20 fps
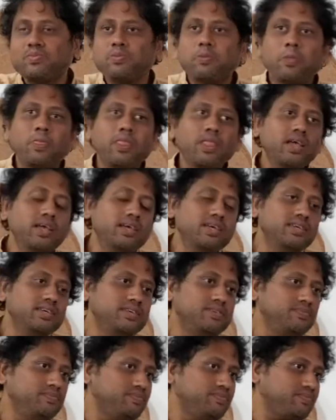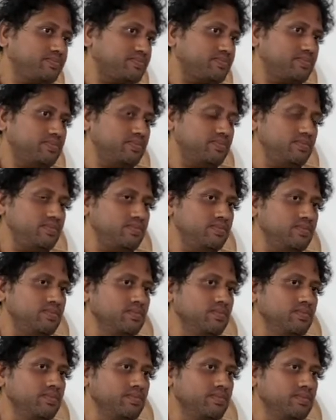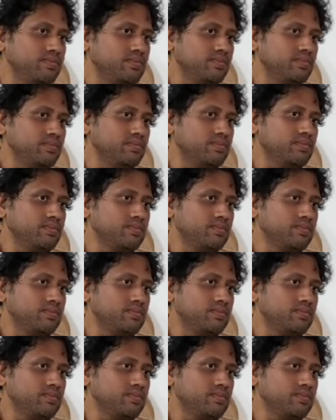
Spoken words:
Nobody speaks.